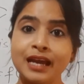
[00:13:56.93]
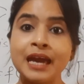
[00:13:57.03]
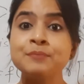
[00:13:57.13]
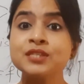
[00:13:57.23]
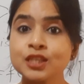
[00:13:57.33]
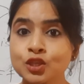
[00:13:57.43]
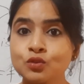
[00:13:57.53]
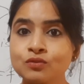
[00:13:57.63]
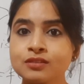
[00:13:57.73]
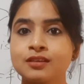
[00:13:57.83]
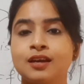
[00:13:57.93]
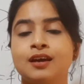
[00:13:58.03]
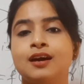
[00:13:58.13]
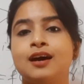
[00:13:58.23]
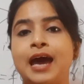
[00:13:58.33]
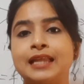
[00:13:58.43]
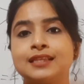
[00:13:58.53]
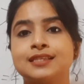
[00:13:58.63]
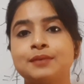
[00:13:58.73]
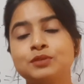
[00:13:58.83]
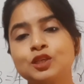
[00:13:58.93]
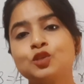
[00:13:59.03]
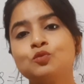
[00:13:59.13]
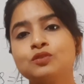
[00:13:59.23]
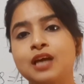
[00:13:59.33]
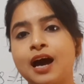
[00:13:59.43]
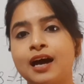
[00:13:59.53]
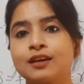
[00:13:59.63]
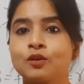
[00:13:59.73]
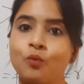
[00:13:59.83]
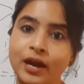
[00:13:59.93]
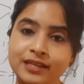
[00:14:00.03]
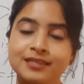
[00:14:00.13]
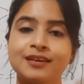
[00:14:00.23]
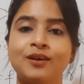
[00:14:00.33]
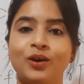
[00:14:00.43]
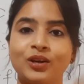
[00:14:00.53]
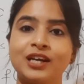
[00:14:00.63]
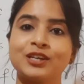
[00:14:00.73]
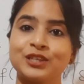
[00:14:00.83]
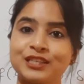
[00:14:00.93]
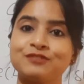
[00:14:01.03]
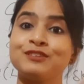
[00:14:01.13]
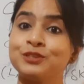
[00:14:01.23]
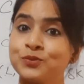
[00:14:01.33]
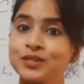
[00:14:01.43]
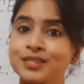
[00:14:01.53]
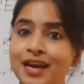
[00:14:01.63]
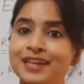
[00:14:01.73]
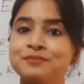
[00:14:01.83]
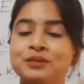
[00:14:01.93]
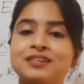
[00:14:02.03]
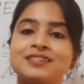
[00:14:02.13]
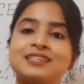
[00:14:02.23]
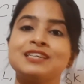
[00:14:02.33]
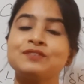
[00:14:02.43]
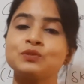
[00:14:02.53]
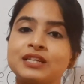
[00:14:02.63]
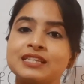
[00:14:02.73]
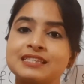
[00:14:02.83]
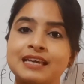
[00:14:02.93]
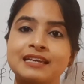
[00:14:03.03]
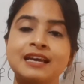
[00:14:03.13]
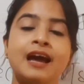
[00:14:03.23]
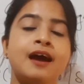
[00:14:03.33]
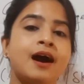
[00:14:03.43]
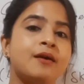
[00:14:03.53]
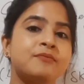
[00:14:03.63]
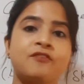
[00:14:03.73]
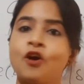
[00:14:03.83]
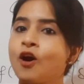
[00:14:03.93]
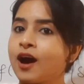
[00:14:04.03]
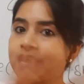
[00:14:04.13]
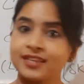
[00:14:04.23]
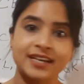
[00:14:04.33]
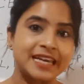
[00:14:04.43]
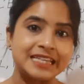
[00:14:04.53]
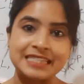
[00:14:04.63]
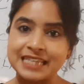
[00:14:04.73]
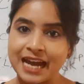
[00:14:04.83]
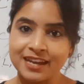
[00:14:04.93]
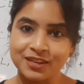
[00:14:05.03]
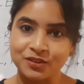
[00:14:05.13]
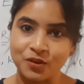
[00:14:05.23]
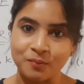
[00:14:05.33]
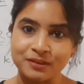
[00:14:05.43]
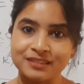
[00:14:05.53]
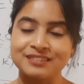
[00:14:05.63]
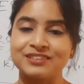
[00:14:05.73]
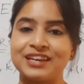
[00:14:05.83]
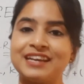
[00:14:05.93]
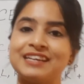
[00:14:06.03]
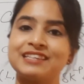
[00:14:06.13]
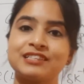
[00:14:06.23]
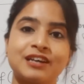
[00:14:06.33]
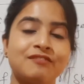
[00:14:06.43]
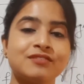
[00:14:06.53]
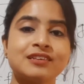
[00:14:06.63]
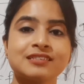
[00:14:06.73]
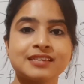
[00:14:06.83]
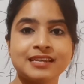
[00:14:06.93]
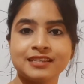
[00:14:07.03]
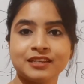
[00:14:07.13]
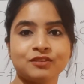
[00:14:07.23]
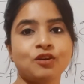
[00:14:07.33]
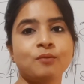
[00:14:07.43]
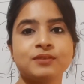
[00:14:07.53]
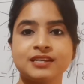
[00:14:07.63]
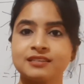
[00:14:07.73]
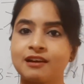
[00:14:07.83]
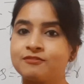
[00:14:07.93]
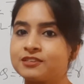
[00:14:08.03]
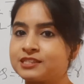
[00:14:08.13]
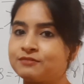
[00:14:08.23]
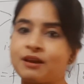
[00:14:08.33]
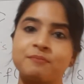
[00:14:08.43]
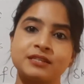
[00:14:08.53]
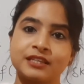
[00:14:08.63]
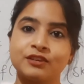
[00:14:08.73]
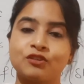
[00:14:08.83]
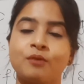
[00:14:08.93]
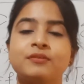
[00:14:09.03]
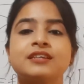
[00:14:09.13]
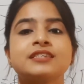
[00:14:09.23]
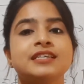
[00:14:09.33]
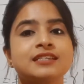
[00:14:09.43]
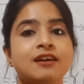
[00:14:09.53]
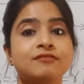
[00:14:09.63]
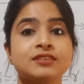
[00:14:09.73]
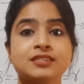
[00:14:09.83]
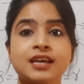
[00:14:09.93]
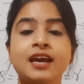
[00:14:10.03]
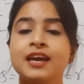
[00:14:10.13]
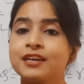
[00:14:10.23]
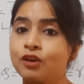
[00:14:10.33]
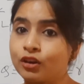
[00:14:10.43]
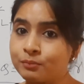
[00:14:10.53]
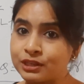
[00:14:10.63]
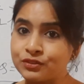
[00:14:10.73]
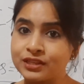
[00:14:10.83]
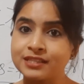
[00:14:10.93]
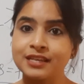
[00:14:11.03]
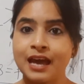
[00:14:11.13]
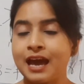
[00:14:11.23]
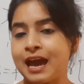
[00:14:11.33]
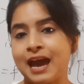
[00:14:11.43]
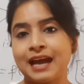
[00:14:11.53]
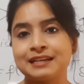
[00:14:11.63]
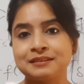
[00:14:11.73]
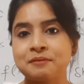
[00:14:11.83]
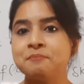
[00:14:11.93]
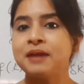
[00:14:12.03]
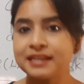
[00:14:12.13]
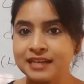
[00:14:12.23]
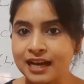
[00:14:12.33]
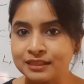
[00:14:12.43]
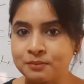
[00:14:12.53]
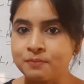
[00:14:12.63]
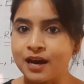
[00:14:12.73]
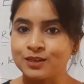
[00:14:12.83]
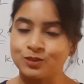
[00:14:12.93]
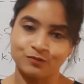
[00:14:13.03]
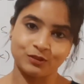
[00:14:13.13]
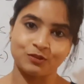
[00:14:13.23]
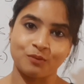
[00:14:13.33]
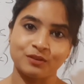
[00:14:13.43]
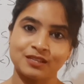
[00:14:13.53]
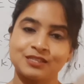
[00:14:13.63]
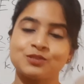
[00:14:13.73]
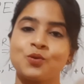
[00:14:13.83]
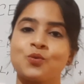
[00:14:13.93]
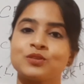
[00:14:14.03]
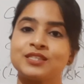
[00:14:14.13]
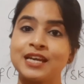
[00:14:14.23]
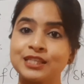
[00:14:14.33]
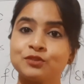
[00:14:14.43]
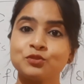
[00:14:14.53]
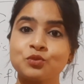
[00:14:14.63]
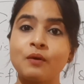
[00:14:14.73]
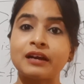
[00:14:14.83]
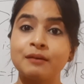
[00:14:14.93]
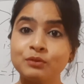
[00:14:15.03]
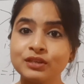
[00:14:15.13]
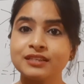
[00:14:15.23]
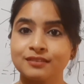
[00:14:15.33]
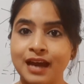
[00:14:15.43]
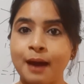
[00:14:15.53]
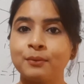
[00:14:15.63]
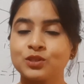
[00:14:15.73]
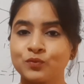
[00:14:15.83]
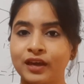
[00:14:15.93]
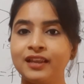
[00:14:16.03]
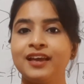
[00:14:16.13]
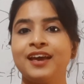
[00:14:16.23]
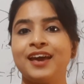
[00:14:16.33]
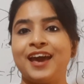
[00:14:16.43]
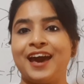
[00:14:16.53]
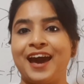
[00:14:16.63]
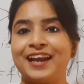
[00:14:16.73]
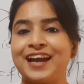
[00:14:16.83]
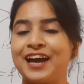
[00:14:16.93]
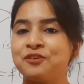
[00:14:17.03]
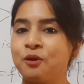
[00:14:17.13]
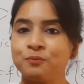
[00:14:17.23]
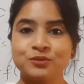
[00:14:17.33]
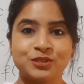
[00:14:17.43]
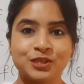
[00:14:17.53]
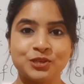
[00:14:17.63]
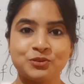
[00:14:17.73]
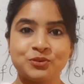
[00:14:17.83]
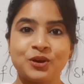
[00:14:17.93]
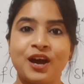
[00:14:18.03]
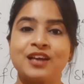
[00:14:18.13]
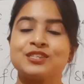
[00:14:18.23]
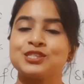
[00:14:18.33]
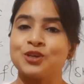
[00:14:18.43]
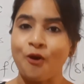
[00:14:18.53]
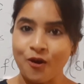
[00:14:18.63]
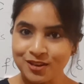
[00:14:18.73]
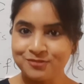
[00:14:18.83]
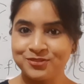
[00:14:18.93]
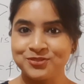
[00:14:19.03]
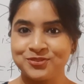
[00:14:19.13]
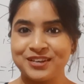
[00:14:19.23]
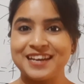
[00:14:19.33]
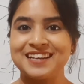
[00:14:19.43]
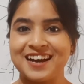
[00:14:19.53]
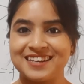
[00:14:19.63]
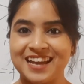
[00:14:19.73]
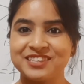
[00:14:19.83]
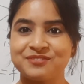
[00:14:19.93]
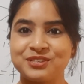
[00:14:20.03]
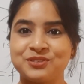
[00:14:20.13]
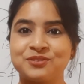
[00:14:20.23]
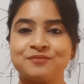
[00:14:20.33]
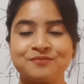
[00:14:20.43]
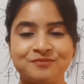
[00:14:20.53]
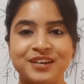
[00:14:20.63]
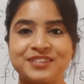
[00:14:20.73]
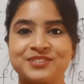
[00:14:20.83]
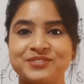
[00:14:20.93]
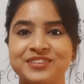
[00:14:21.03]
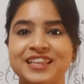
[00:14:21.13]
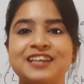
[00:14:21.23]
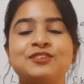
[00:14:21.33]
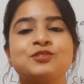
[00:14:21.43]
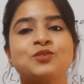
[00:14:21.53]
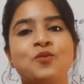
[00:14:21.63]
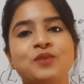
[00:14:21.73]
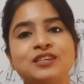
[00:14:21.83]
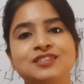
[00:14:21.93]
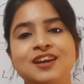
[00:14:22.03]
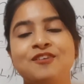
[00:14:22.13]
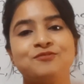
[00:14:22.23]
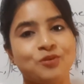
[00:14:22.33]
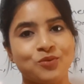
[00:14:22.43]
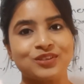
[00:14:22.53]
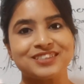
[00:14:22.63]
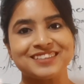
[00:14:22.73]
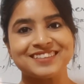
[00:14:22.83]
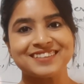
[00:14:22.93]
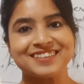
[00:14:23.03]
MCQs uh, and those MCQs are quite on a relatively newer side because it gives insight of the entire economics okay it covers indian economy it covers developmental economics it covers econometrics and many other parts of economics so stay tuned to our community tab as well and i hope to see you see all of you in our next video very soon thank you so much for watching